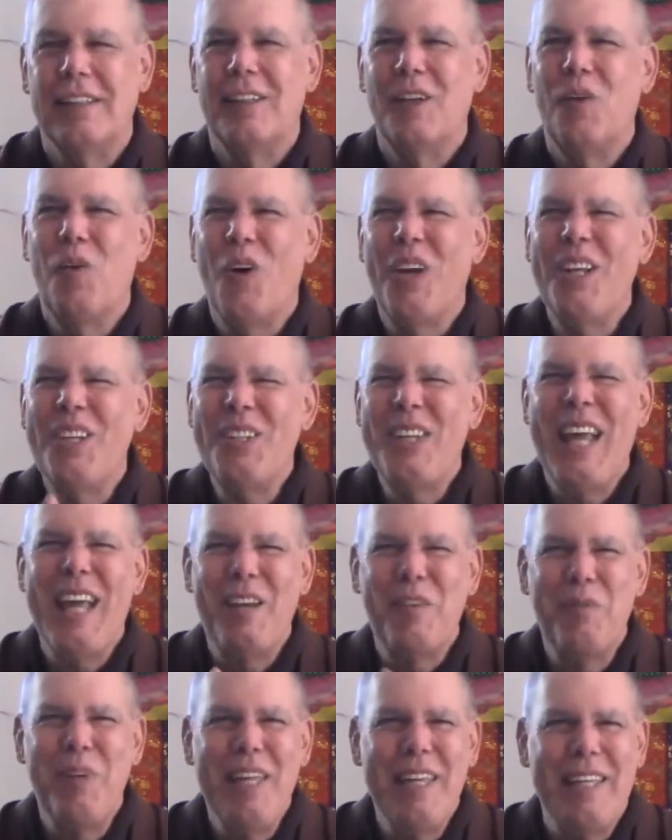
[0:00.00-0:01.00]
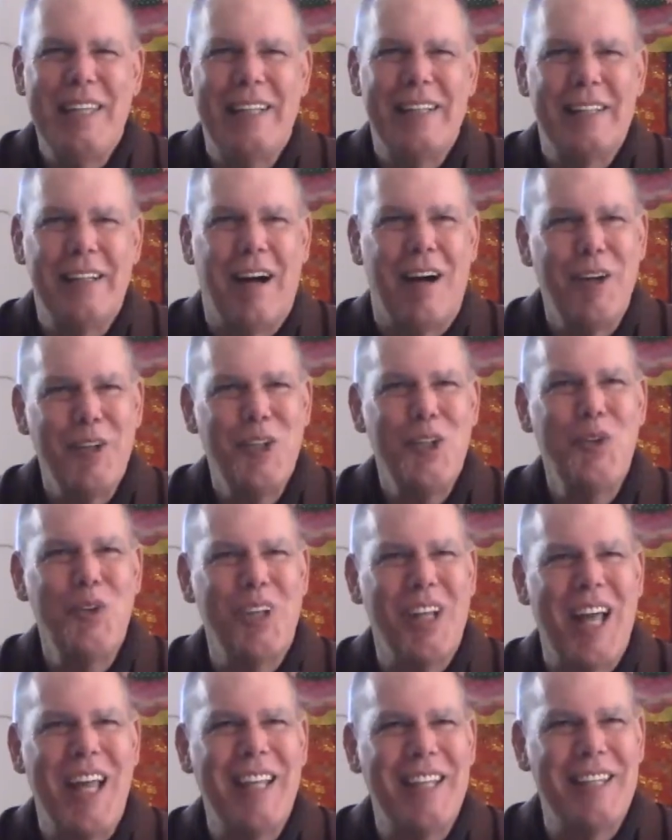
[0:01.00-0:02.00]
What does that mean? Aren't you
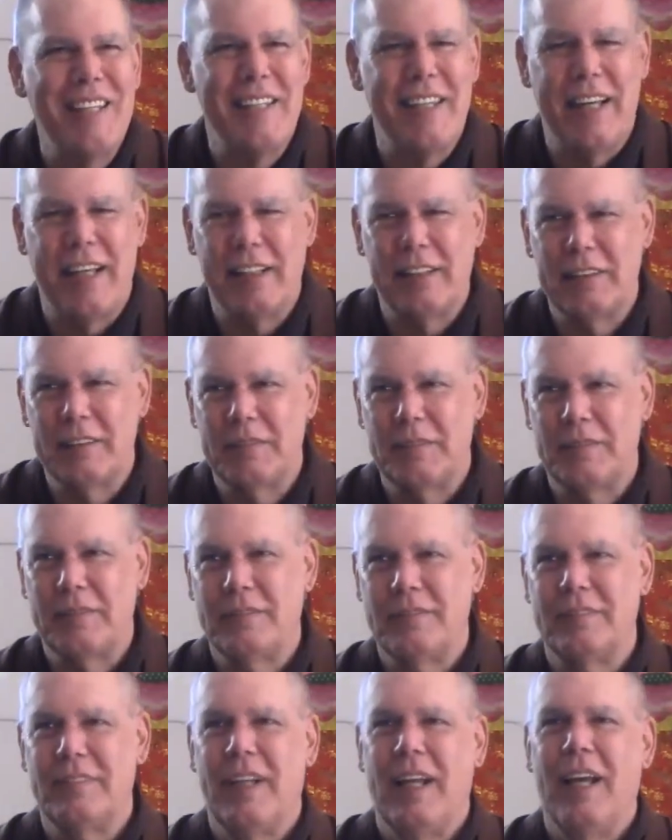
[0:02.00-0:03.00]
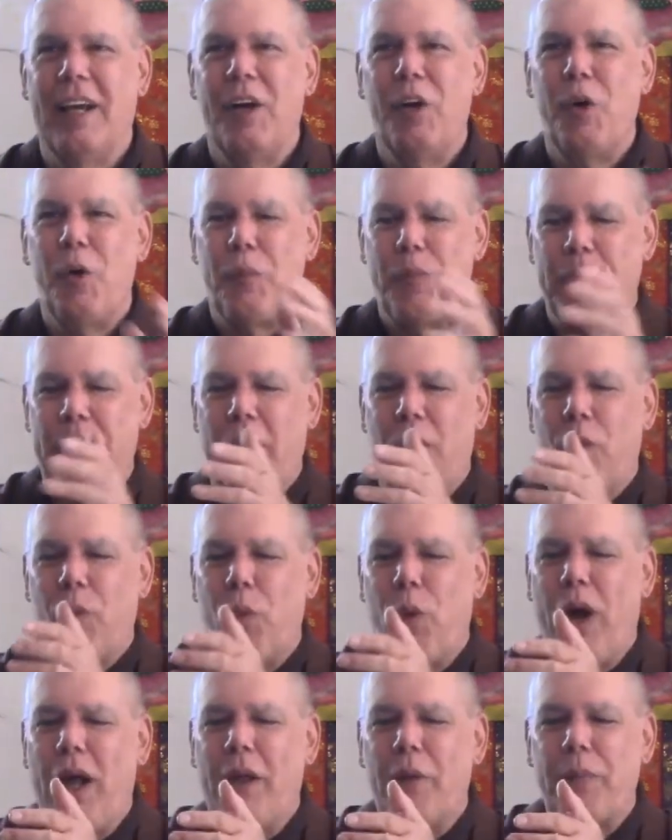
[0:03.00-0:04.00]
enlightened yet?
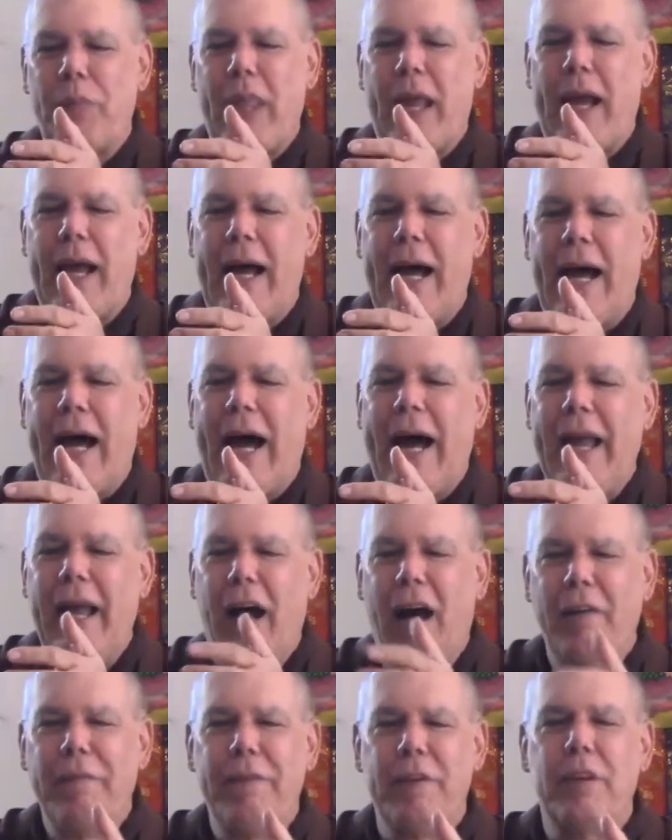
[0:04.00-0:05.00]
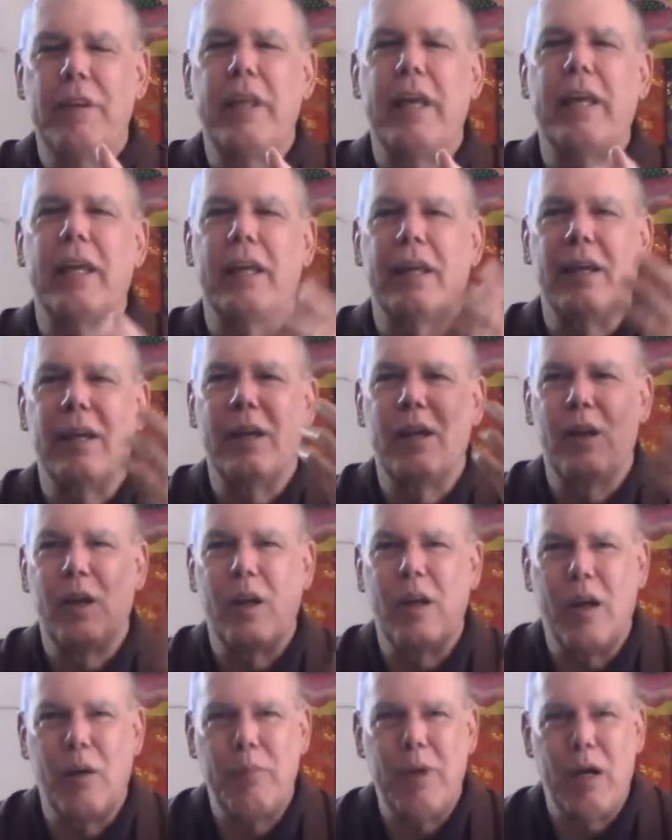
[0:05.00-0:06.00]
Well, I often think
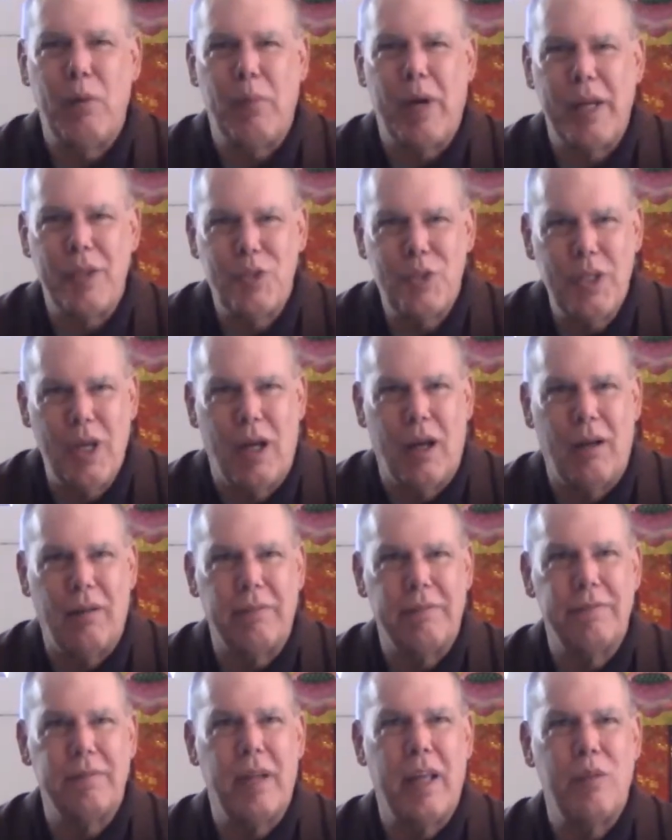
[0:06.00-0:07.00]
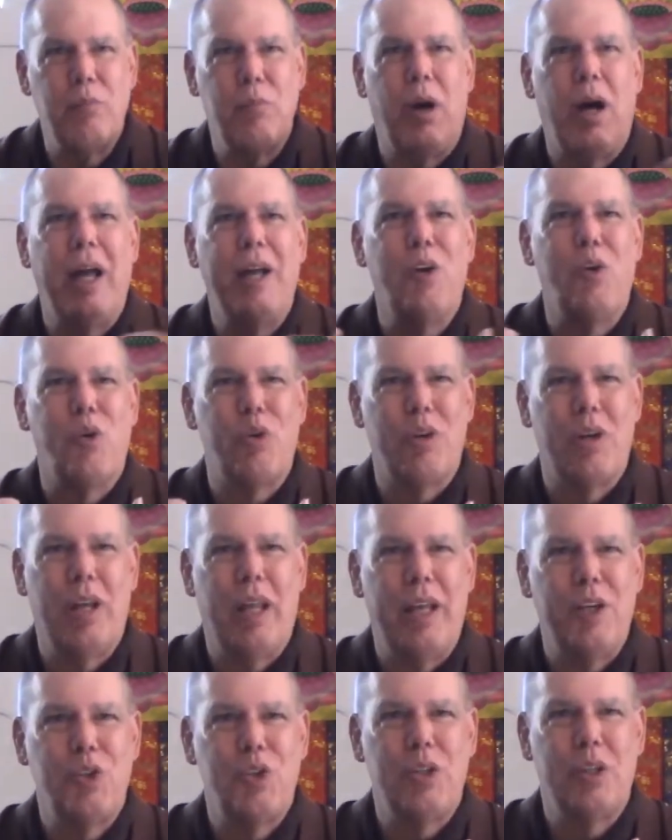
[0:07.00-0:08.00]
about myself and my
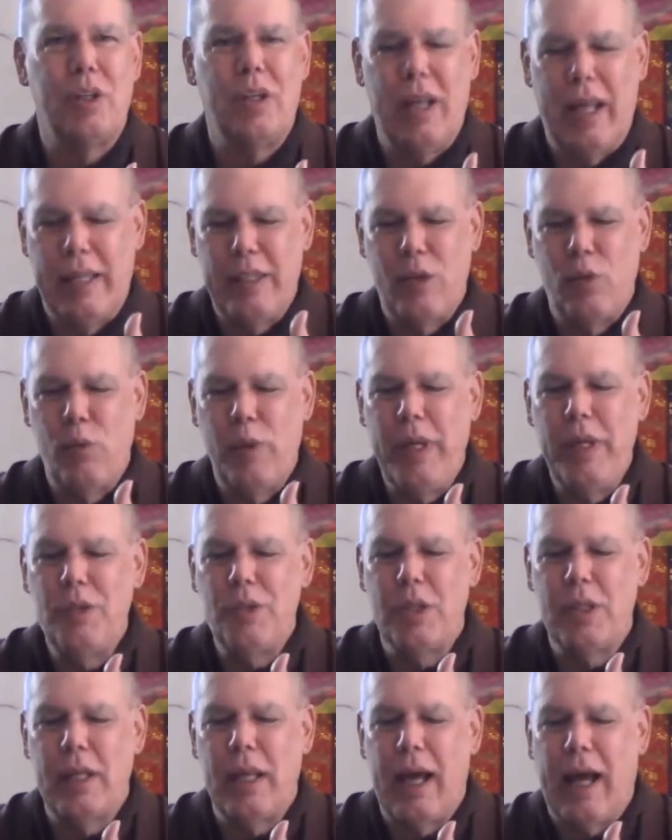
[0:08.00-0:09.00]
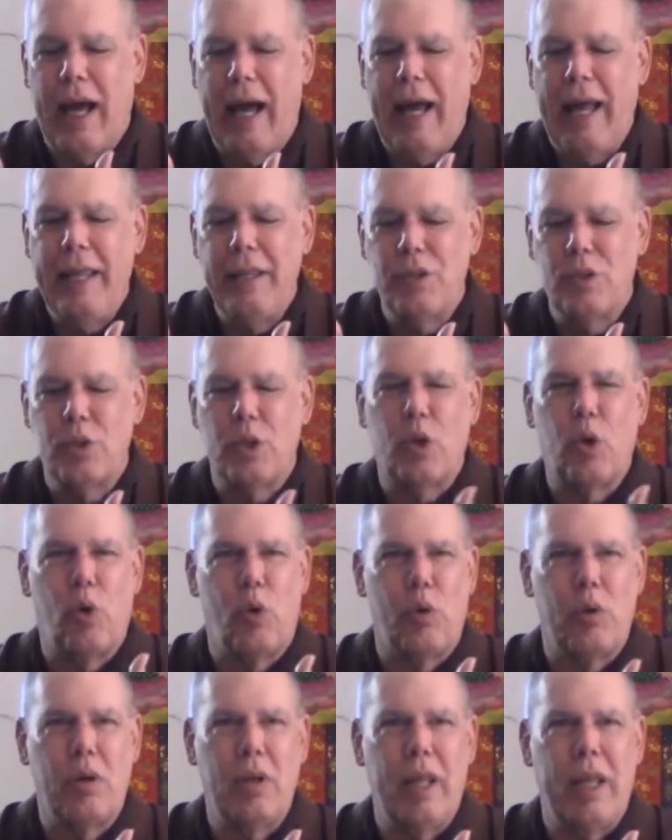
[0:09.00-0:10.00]
ordination, and the reason I took
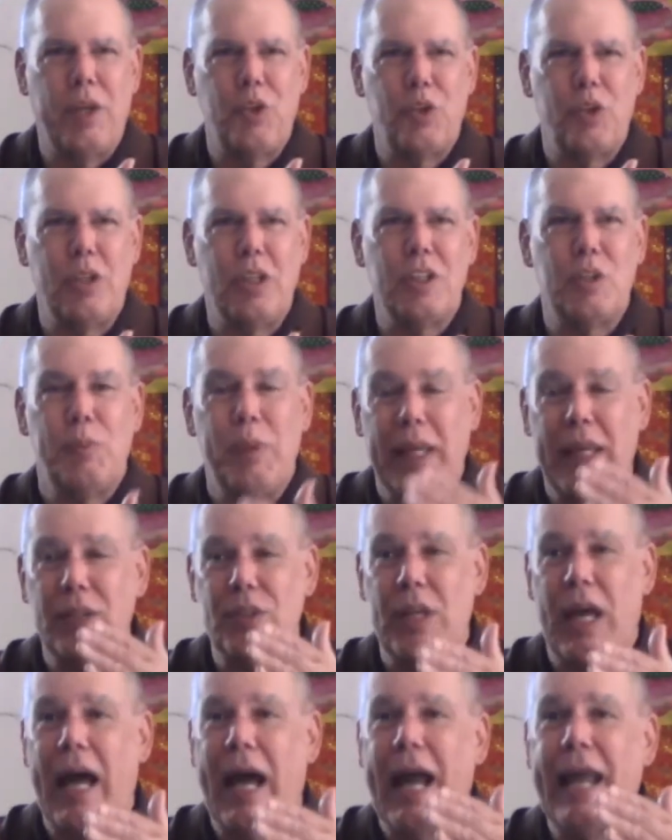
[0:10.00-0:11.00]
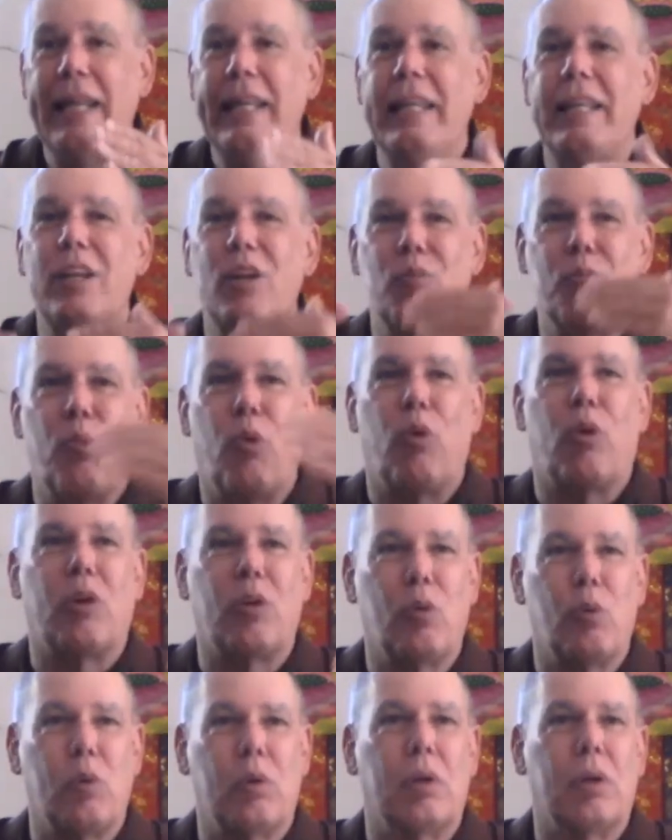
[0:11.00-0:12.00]
ordination is because I needed more
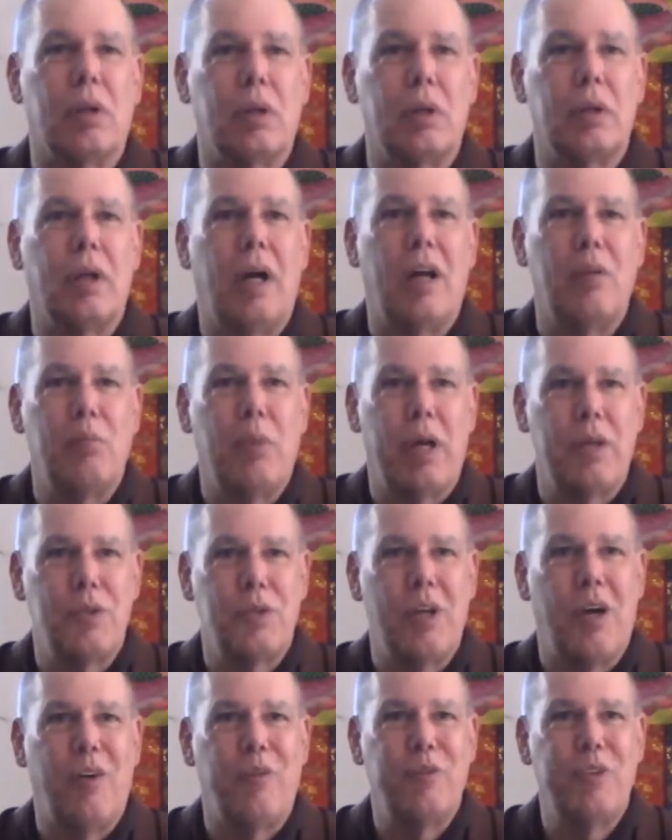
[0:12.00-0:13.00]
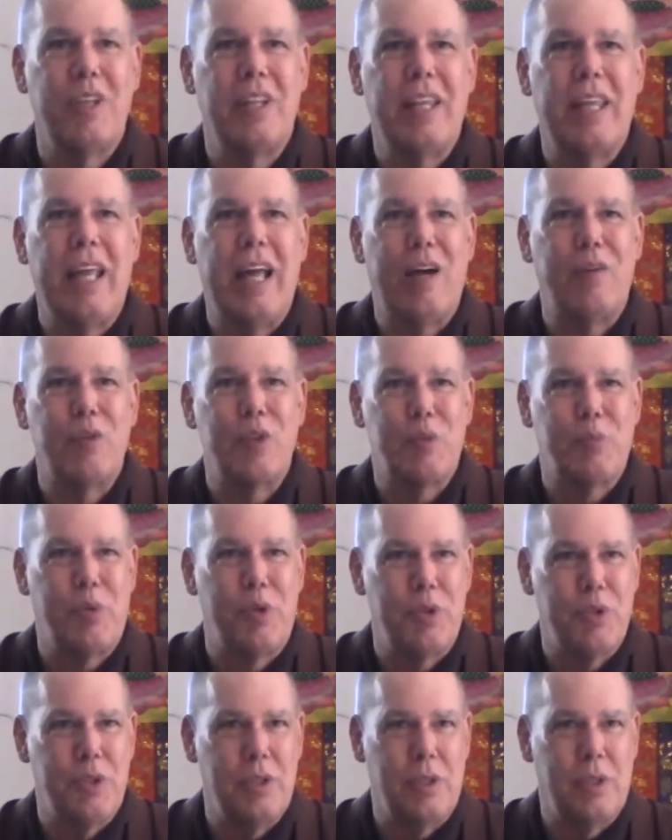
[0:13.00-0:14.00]
work on myself than the average
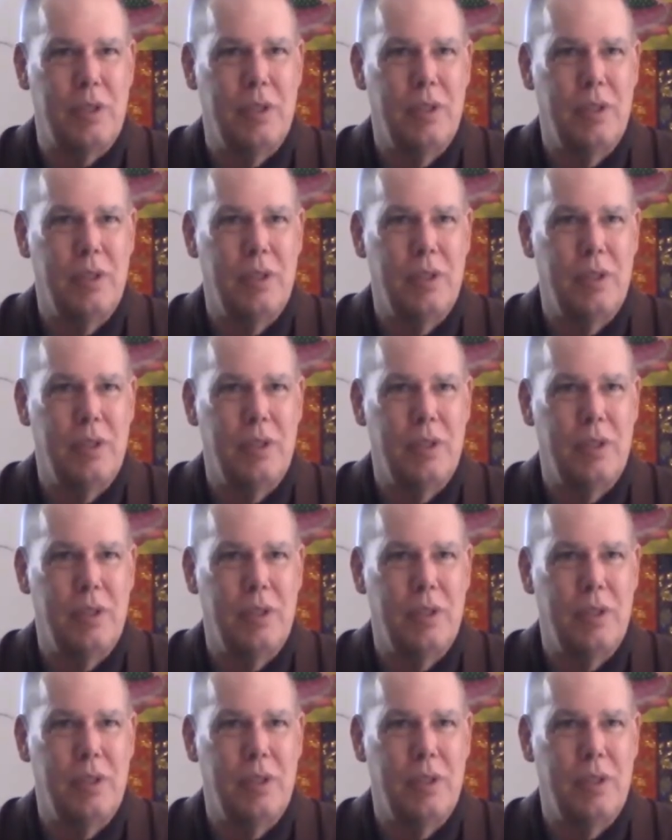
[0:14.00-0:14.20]
person.